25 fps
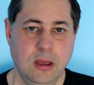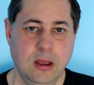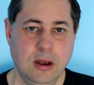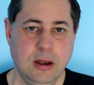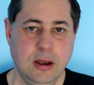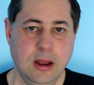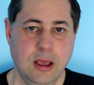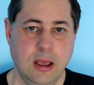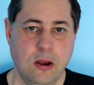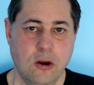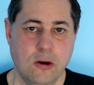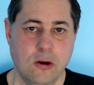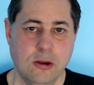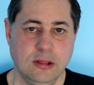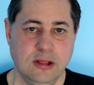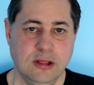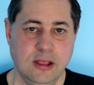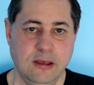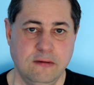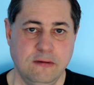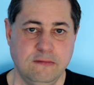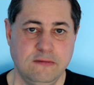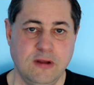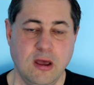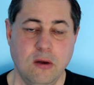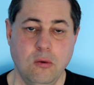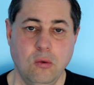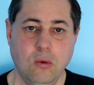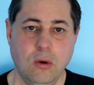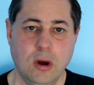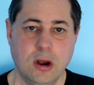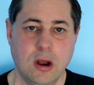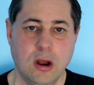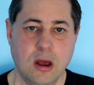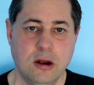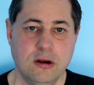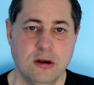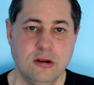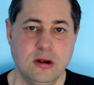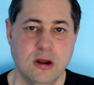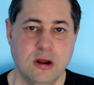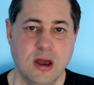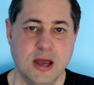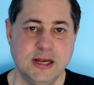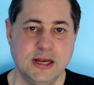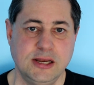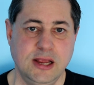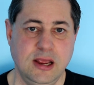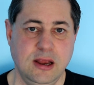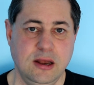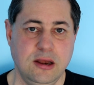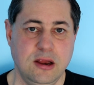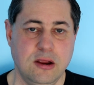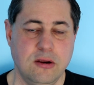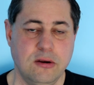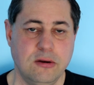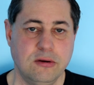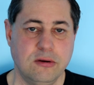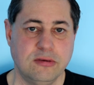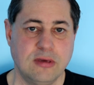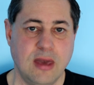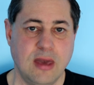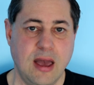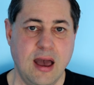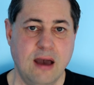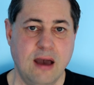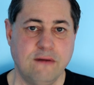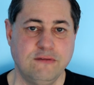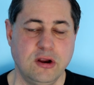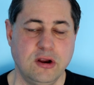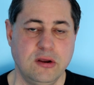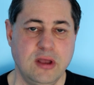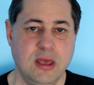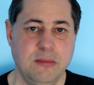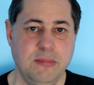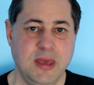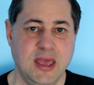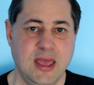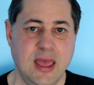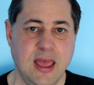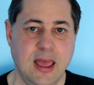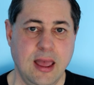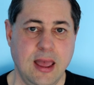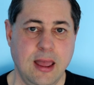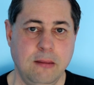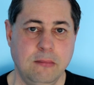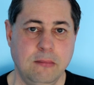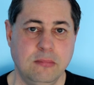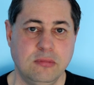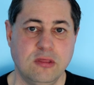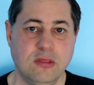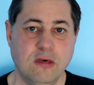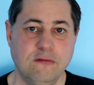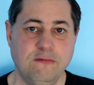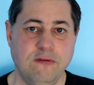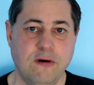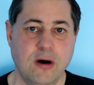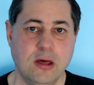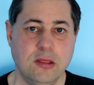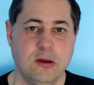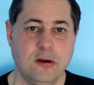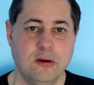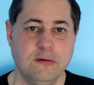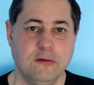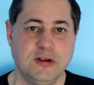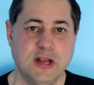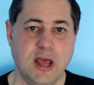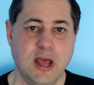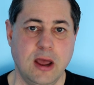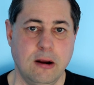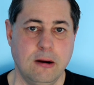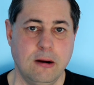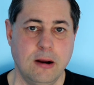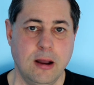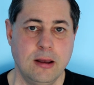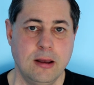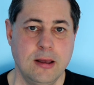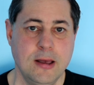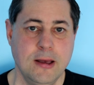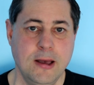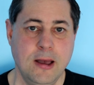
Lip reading: Nahor lived 119 years after he became the father of Terah,